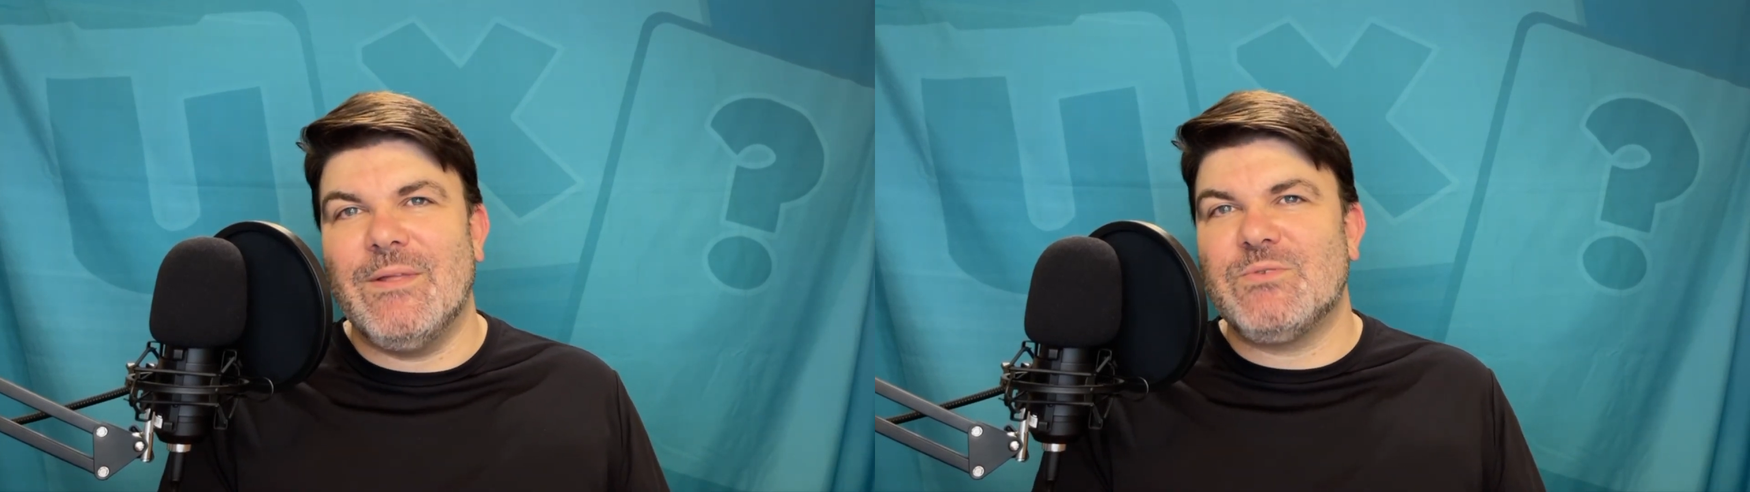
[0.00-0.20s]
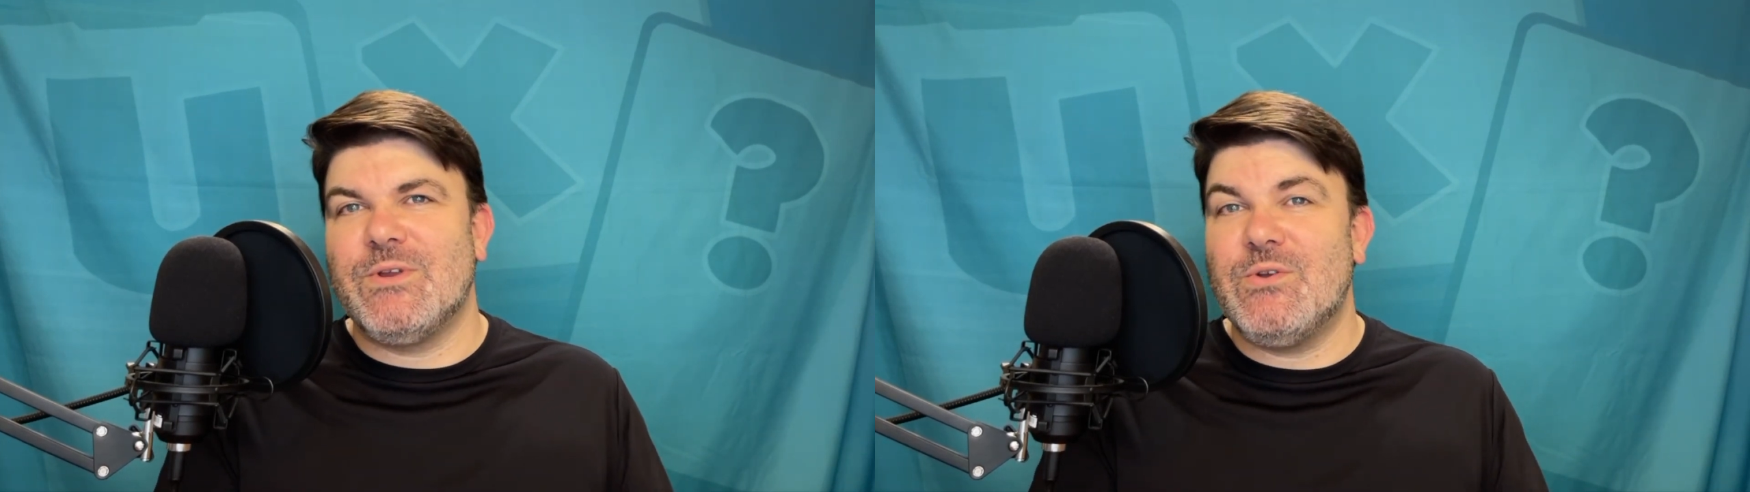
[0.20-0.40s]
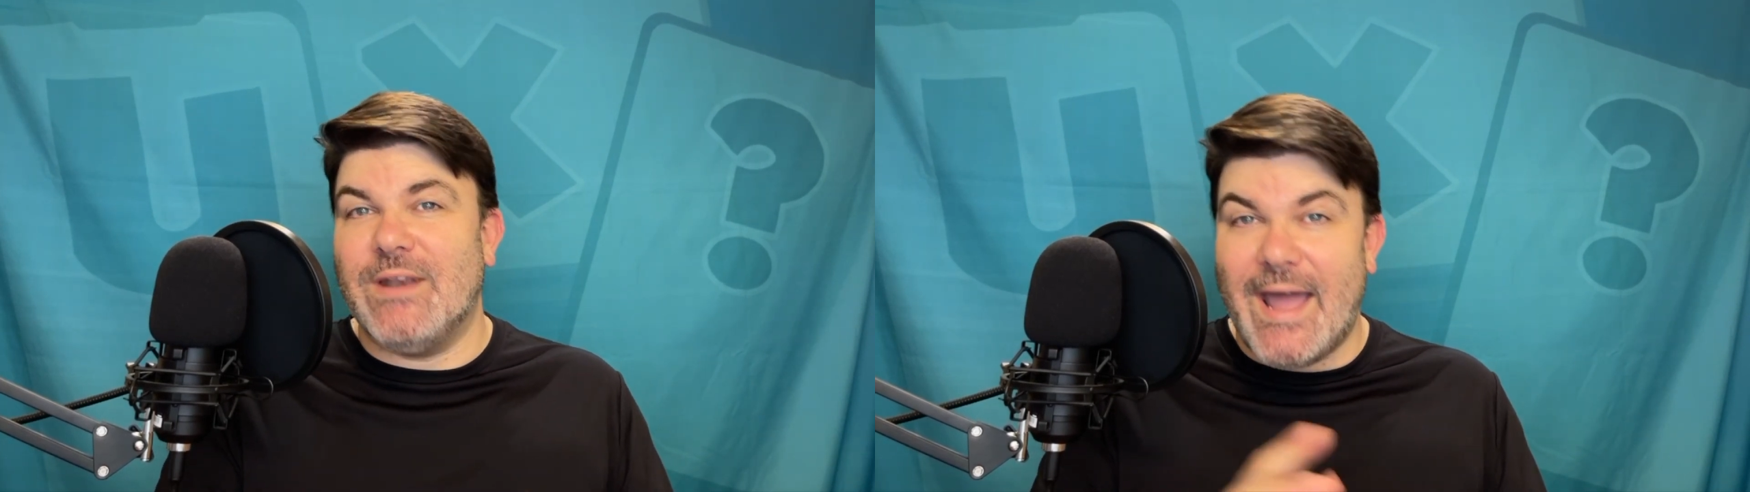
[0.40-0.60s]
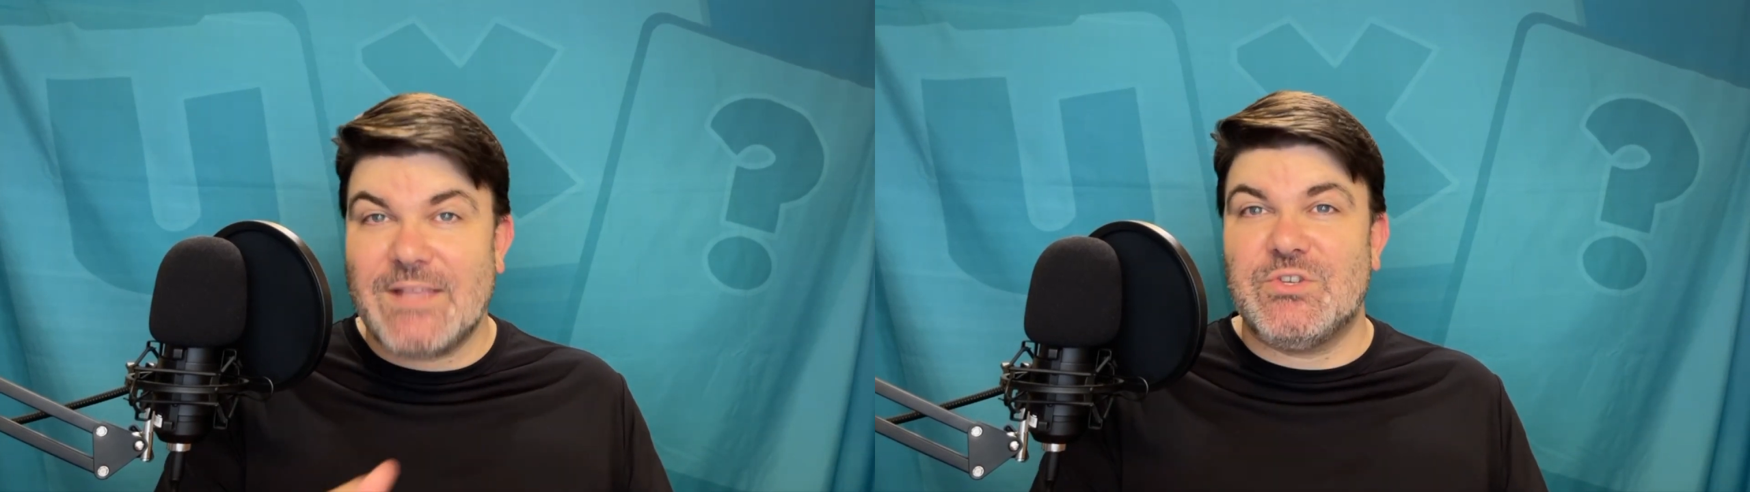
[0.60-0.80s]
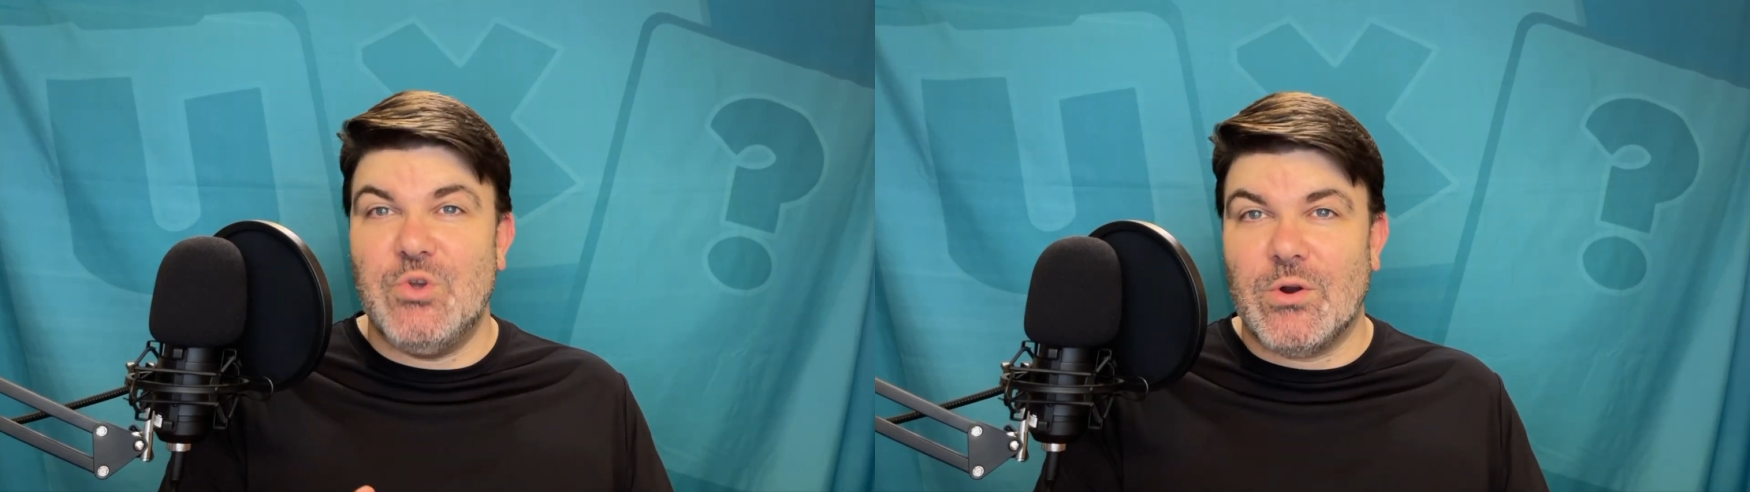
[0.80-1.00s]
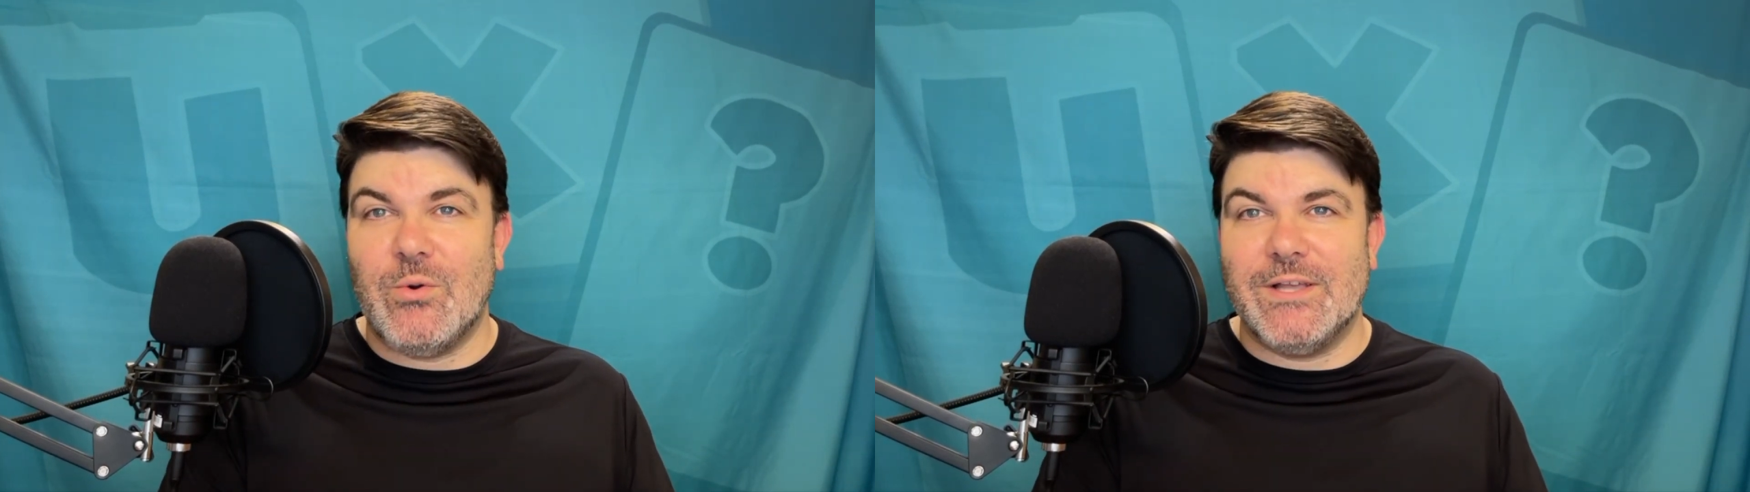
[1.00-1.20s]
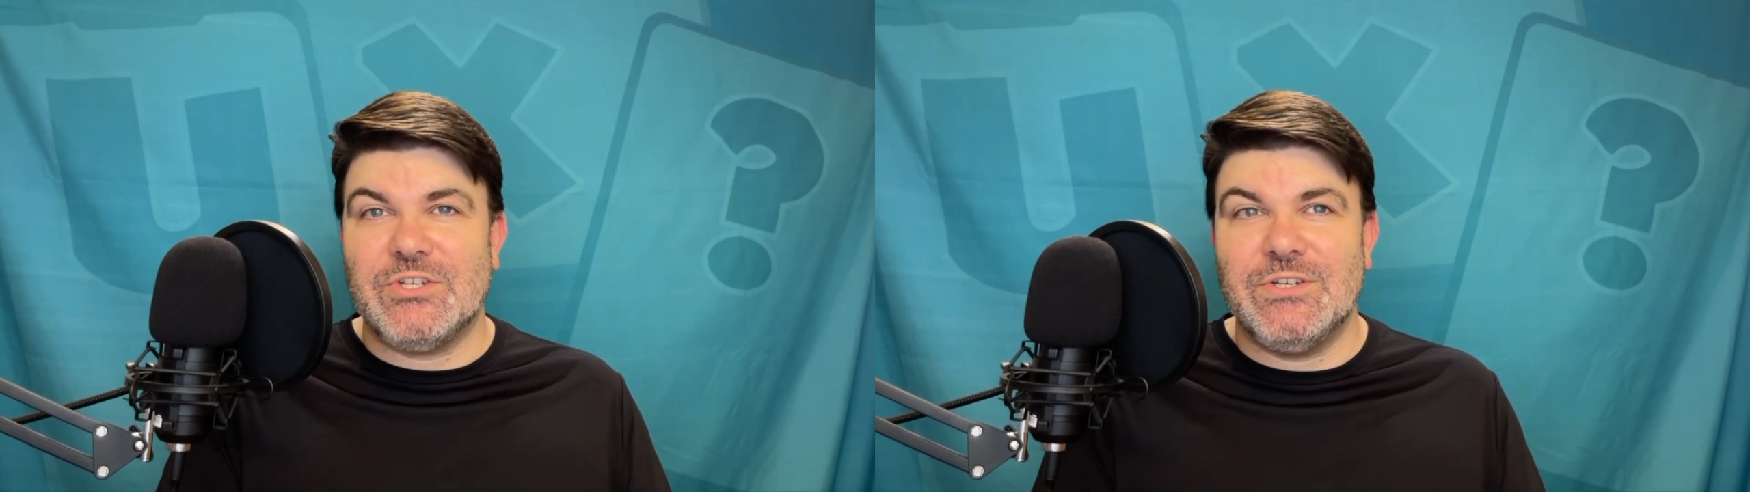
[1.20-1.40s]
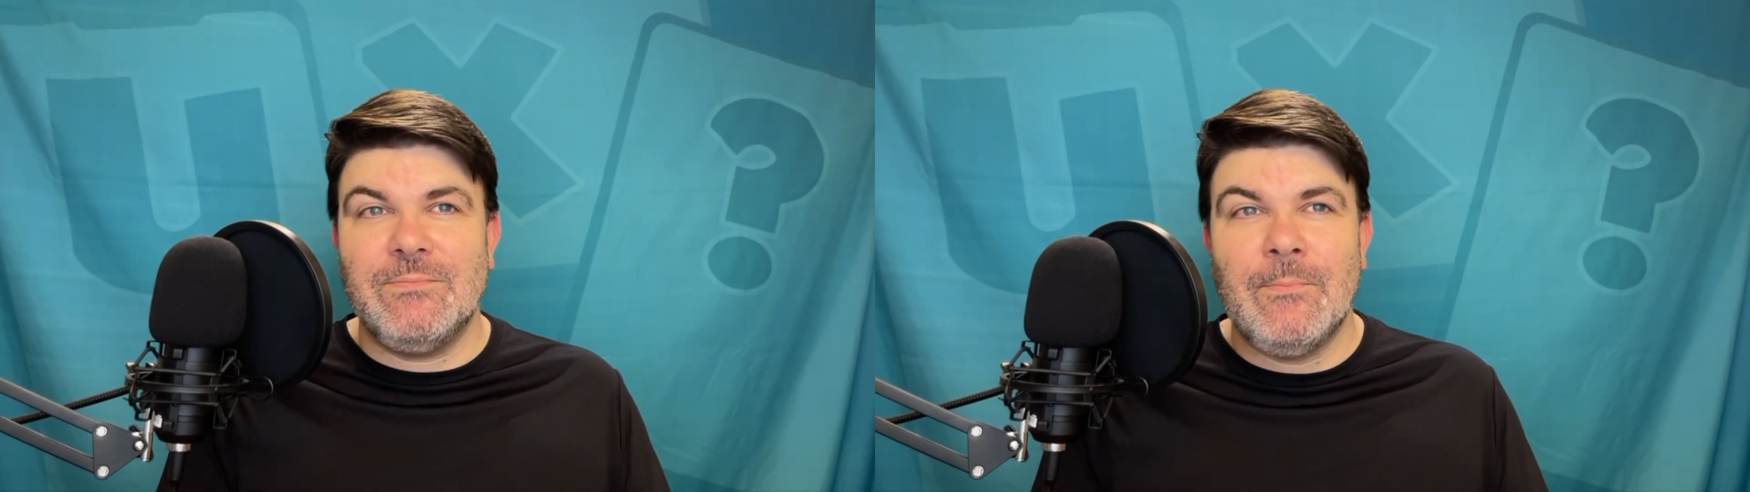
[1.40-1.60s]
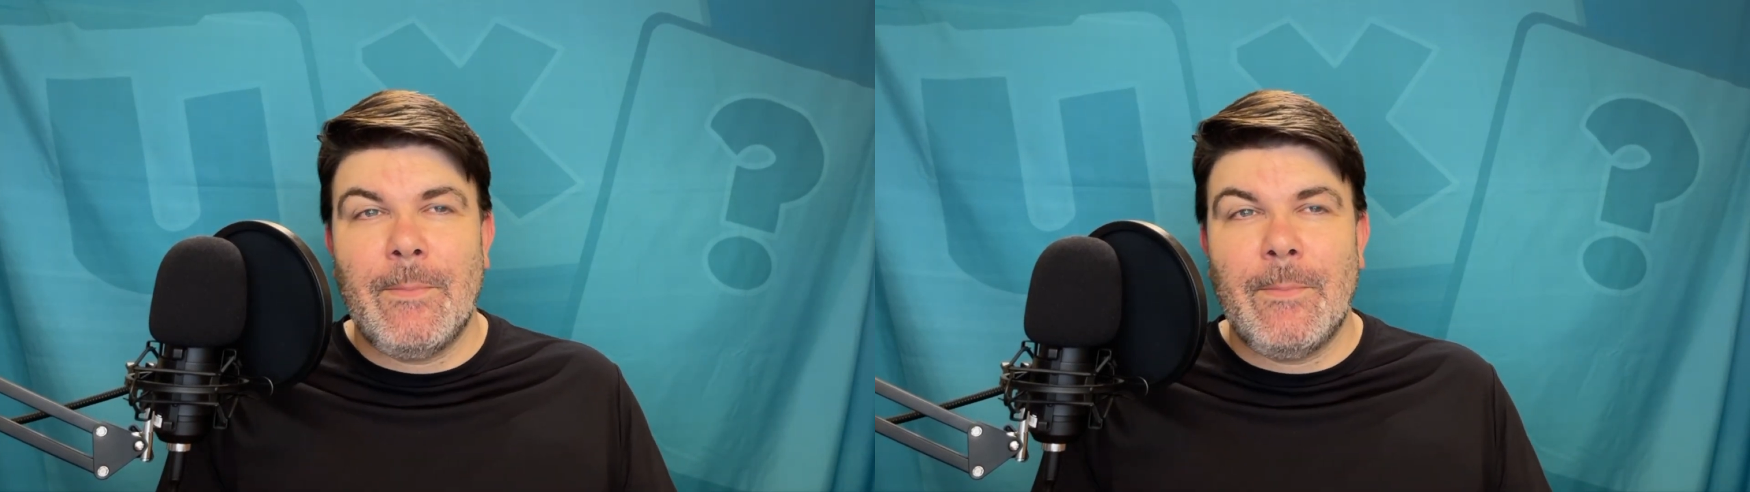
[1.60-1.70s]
That's where you can ask your question,